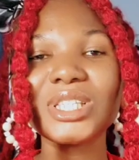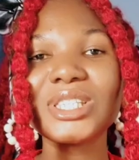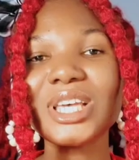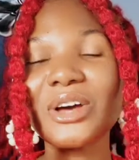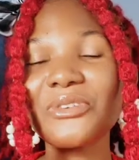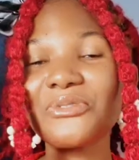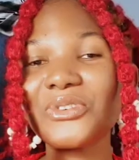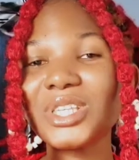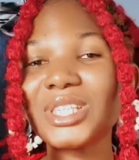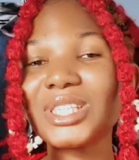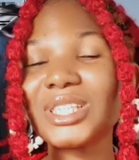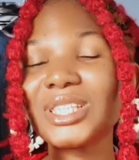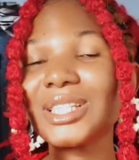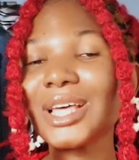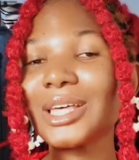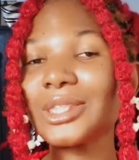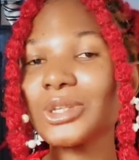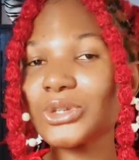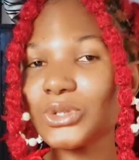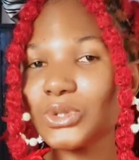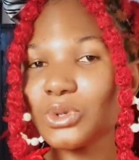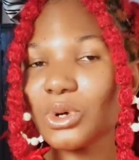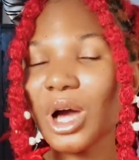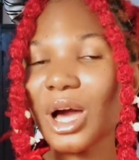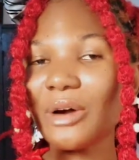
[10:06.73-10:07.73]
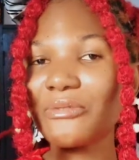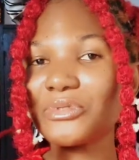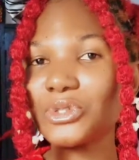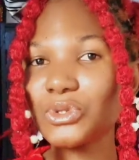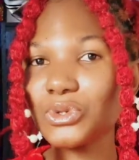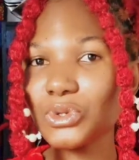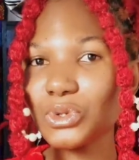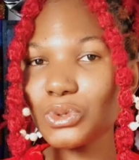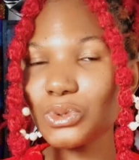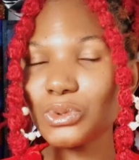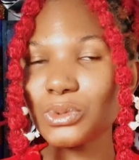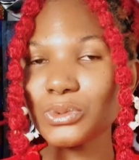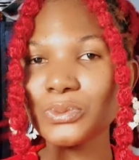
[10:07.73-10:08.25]
the interfacing that does not have
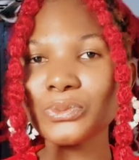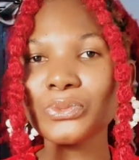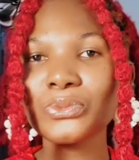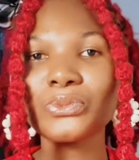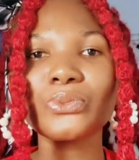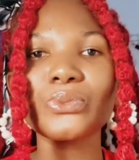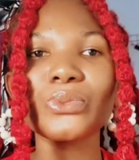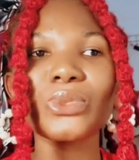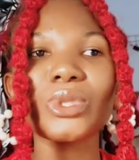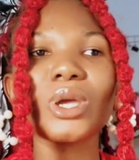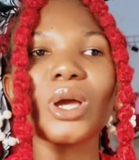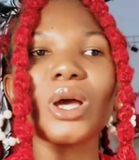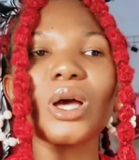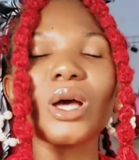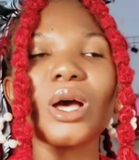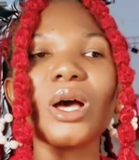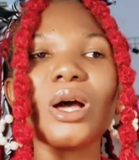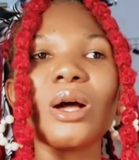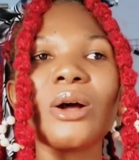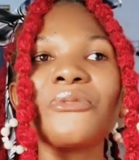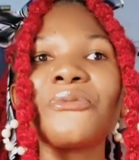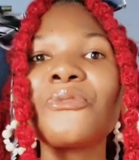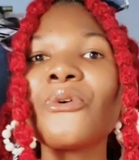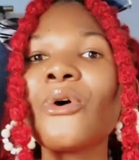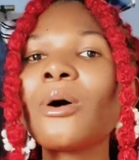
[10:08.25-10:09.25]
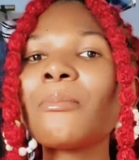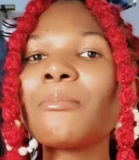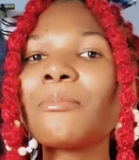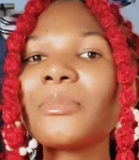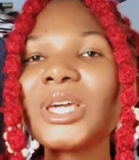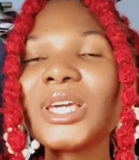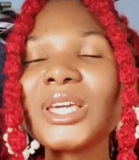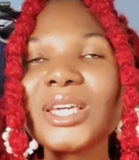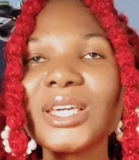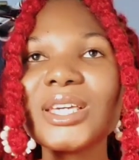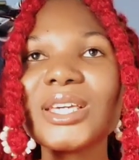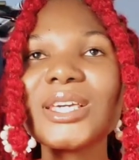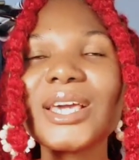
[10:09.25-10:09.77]
the glue. For
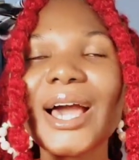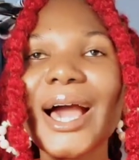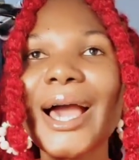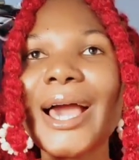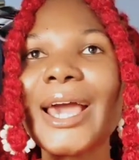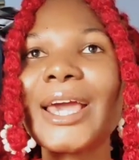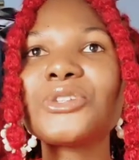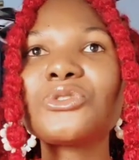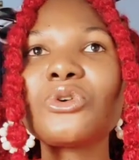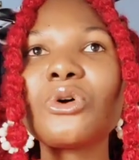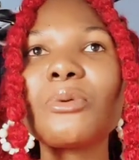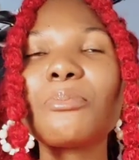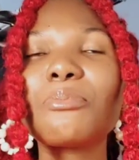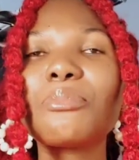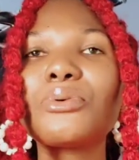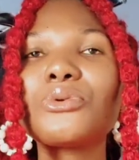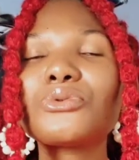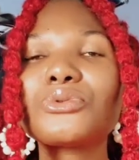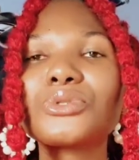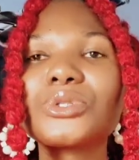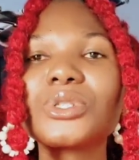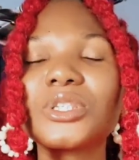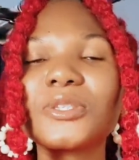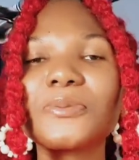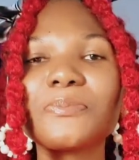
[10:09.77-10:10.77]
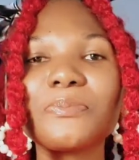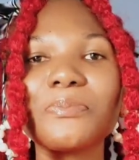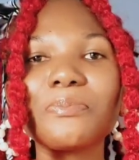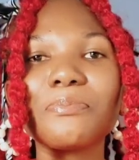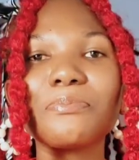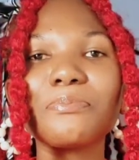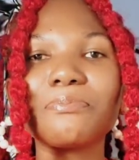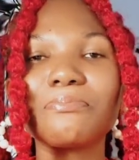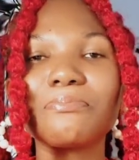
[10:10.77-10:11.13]
me, I don't put